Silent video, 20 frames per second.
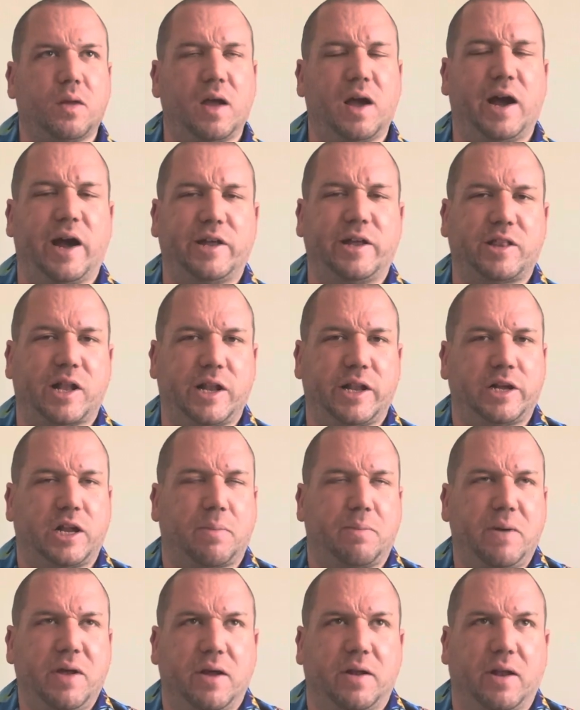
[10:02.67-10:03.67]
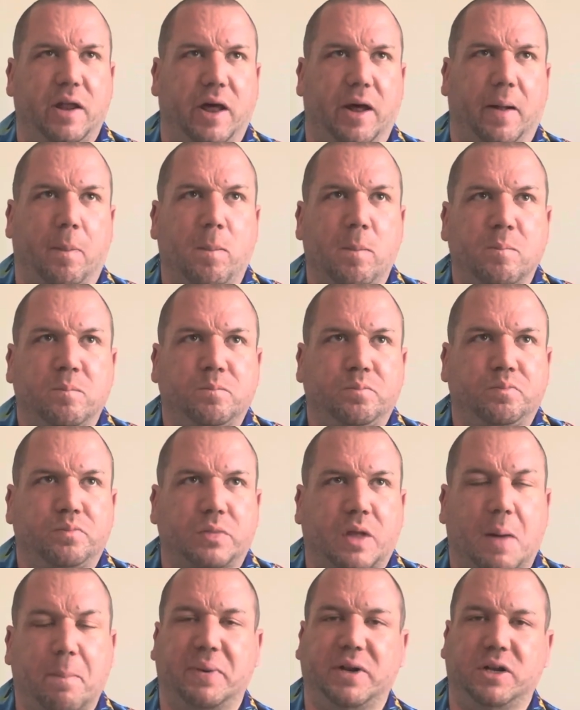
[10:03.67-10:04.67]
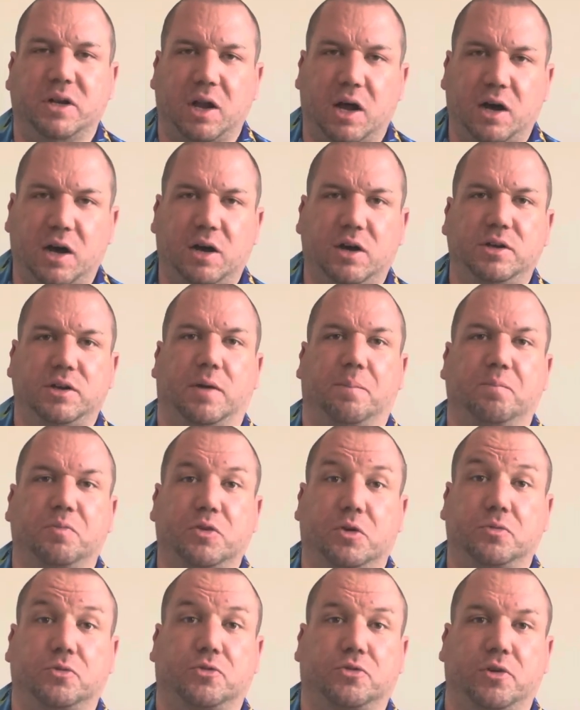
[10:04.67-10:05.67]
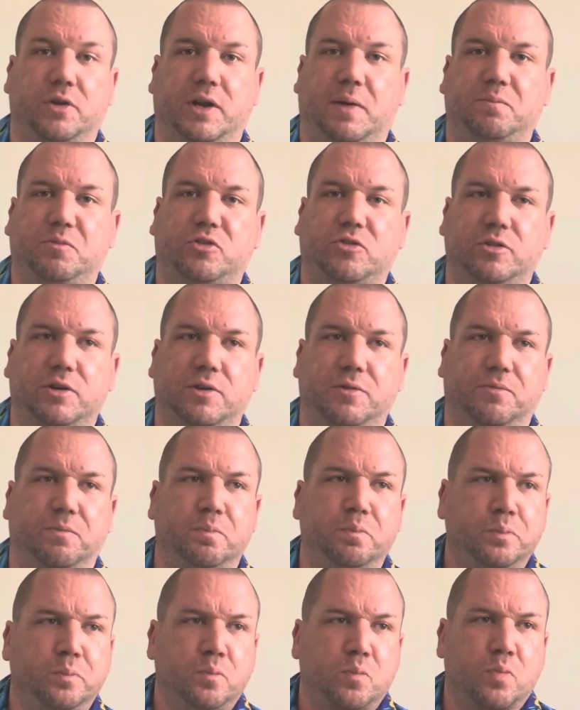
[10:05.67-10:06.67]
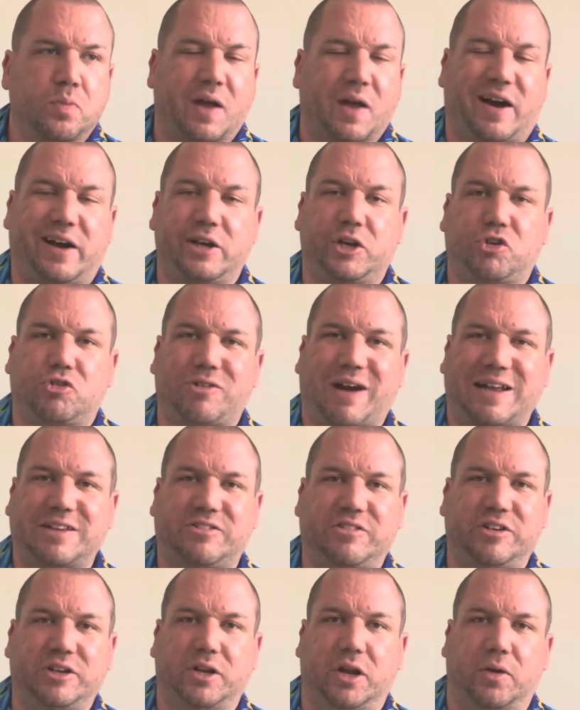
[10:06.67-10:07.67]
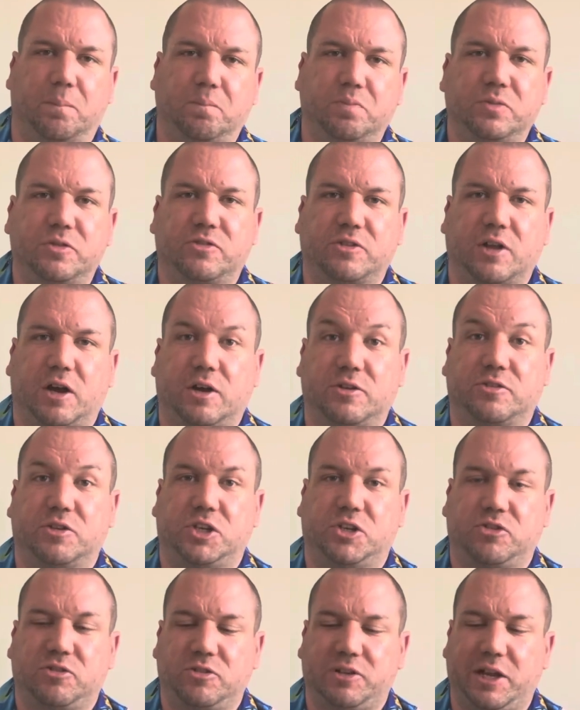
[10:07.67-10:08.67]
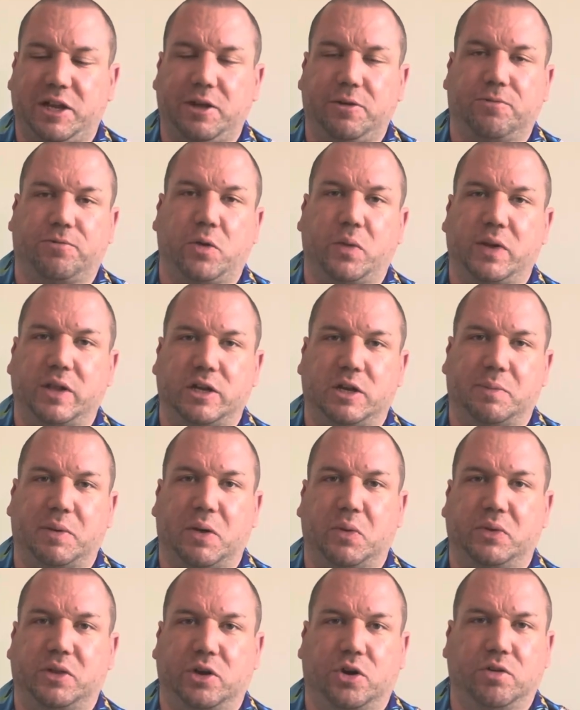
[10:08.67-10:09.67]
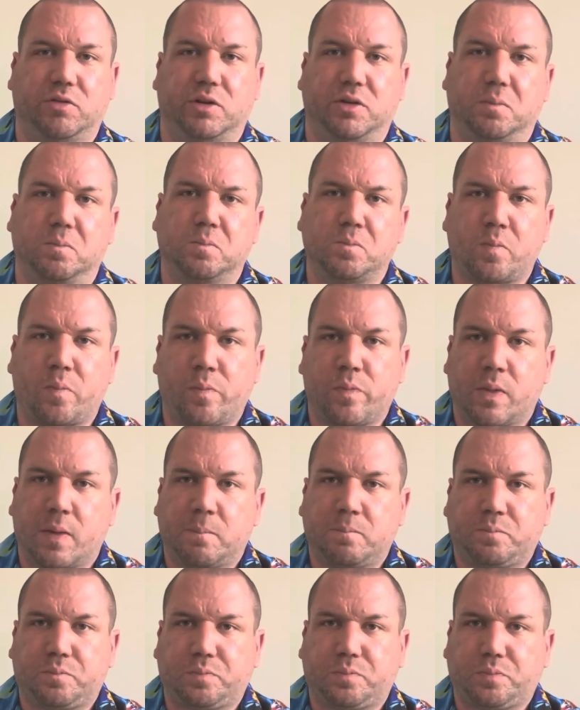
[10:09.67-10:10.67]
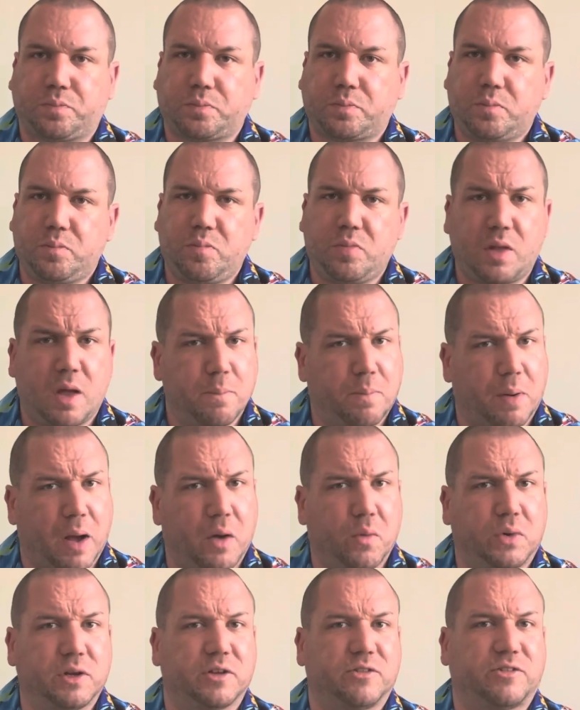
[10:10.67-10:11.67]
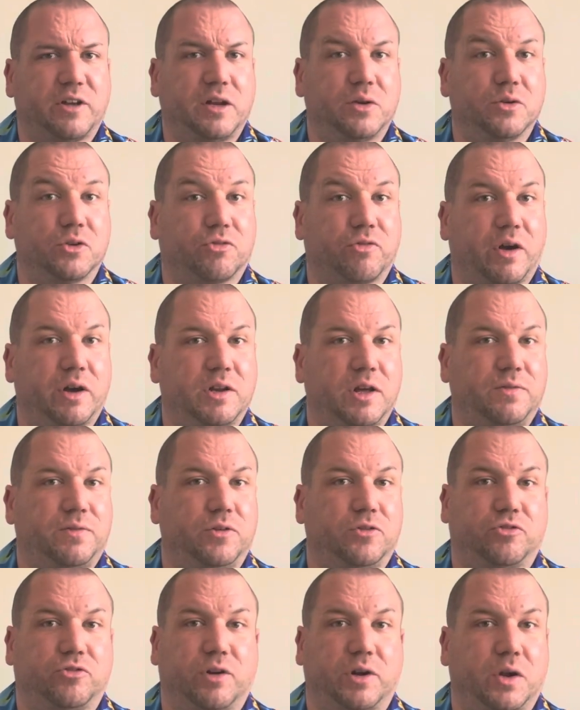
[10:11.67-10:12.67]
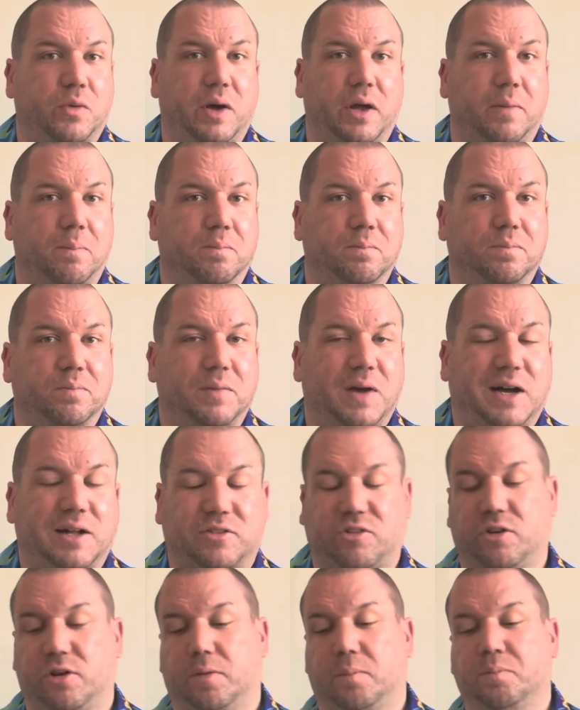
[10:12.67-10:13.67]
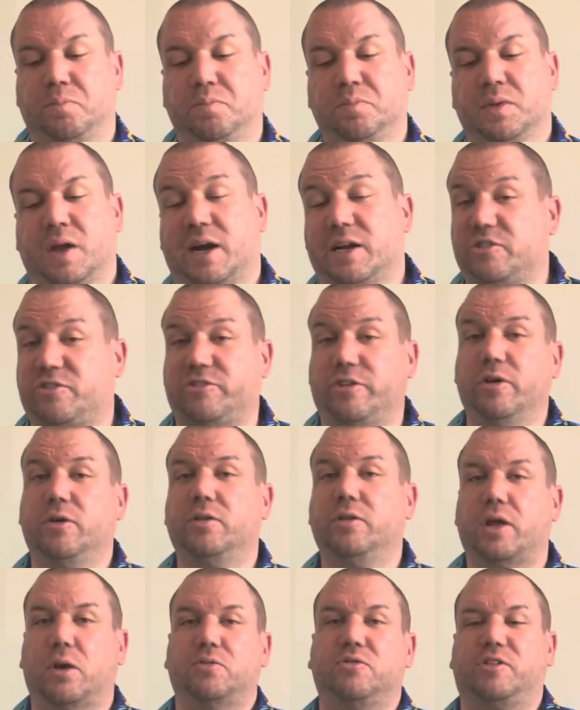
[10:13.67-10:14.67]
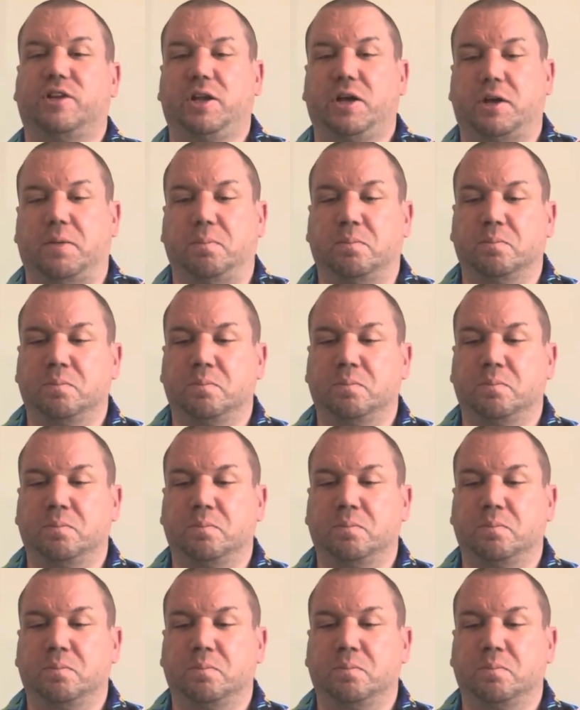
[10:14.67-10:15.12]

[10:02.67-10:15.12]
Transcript: Add a little bit there. That banana comes through, that sort of high grassy note starts to sneak through a little bit with the currant. But I wouldn't have said it was Wray Nephew straight away, at all. And I still don't today.